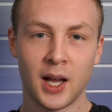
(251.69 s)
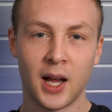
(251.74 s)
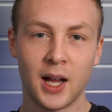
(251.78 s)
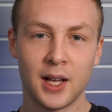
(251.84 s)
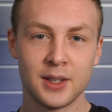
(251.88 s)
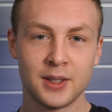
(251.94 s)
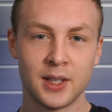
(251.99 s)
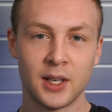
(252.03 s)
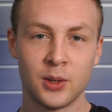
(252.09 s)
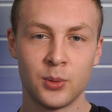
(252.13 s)

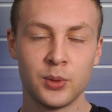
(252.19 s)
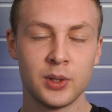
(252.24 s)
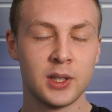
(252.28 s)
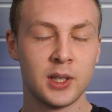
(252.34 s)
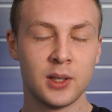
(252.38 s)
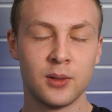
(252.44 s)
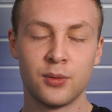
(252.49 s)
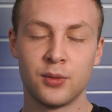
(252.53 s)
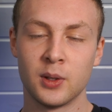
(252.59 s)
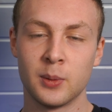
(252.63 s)
and then we
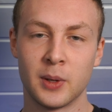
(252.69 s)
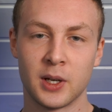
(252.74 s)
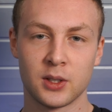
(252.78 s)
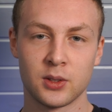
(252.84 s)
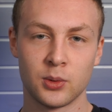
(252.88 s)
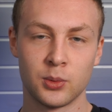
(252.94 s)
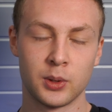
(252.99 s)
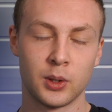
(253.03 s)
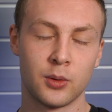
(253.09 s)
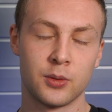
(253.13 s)
need feedback.
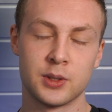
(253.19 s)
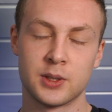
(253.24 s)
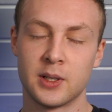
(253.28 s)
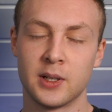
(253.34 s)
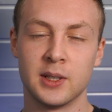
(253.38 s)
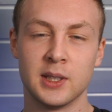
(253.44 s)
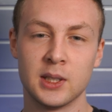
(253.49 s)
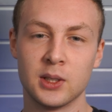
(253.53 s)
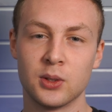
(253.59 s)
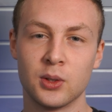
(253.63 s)
So we obviously
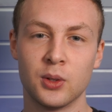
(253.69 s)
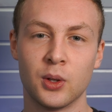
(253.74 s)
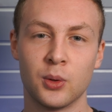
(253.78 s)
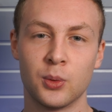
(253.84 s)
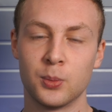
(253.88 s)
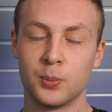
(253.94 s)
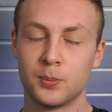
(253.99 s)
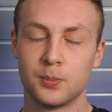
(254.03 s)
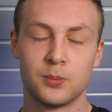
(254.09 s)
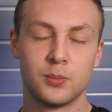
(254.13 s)
need to
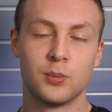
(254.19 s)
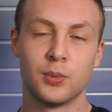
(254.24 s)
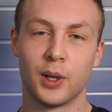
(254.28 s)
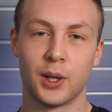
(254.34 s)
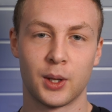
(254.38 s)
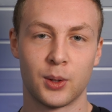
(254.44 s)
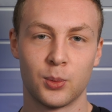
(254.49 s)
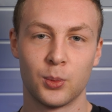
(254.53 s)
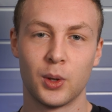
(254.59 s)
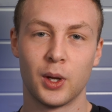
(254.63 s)
know
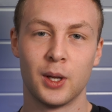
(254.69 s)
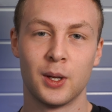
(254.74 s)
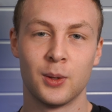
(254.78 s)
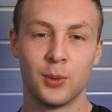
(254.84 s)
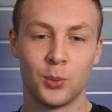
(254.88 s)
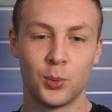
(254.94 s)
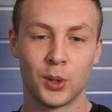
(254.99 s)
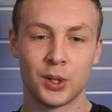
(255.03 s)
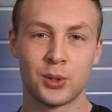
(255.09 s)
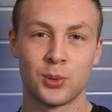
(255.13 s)
like
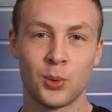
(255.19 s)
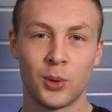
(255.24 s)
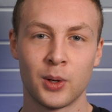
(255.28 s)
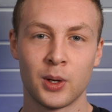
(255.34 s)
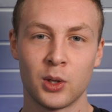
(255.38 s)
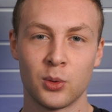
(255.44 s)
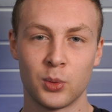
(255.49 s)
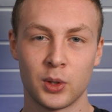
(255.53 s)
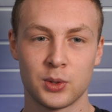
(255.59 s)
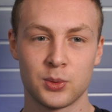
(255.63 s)
what's
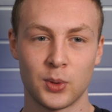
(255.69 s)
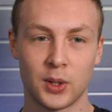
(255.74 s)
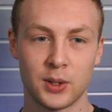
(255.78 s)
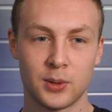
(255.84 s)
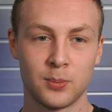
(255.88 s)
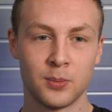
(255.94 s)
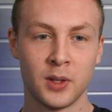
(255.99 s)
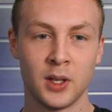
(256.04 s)
wrong and what's right.